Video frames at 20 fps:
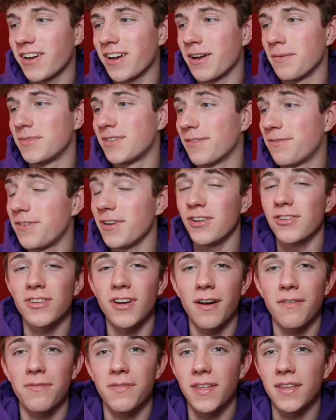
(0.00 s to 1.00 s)
To finish
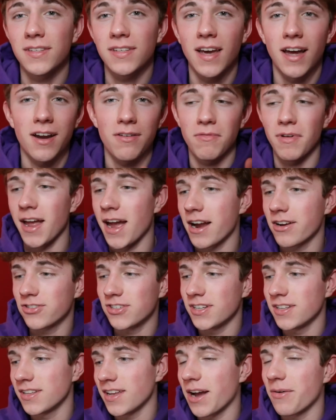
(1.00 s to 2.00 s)
off this kind of
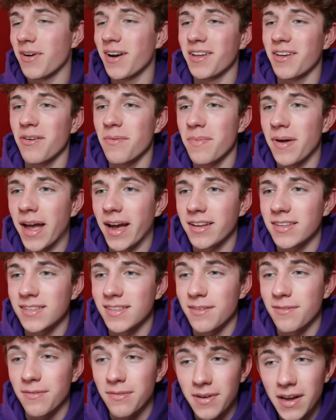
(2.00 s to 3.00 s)
reaction, I want to go back
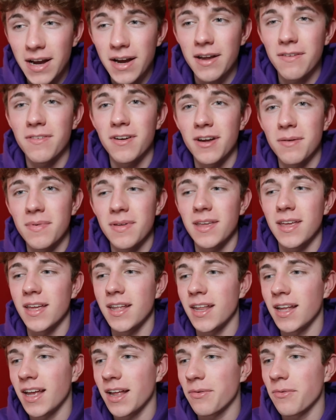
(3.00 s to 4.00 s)
to the very, very
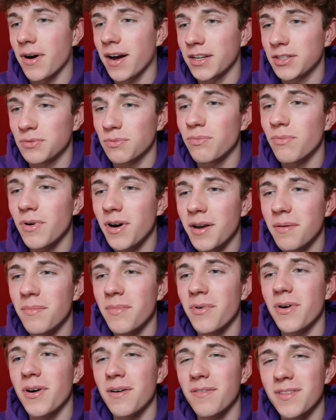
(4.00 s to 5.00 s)
beginning and watch one
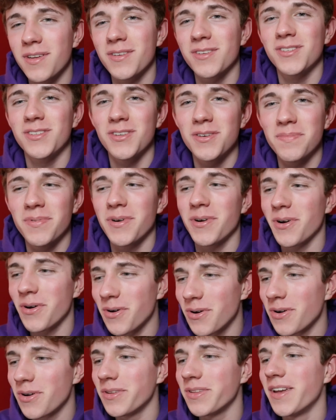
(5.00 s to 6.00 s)
more of those super
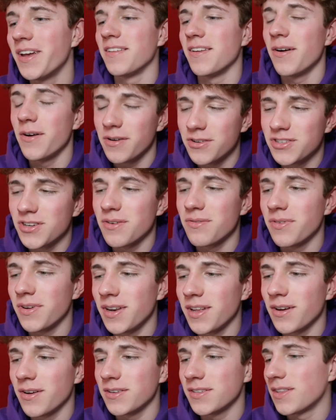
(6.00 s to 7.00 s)
old YoYoJoe
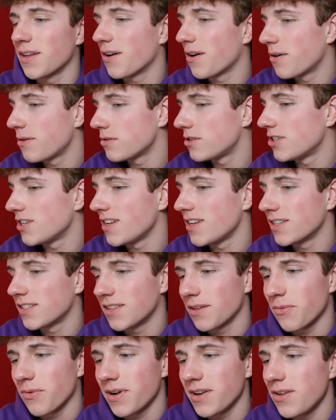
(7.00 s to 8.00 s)
videos, the OGs,
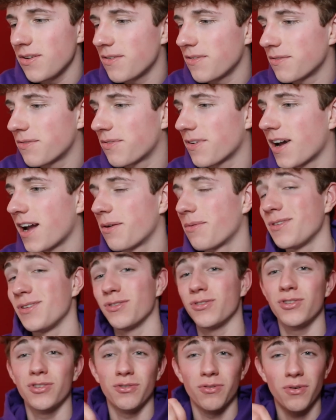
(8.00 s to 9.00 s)
the one you can find when
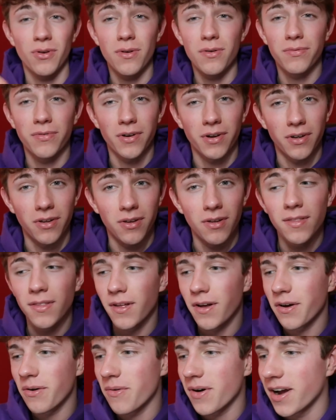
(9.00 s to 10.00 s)
you scroll for a good long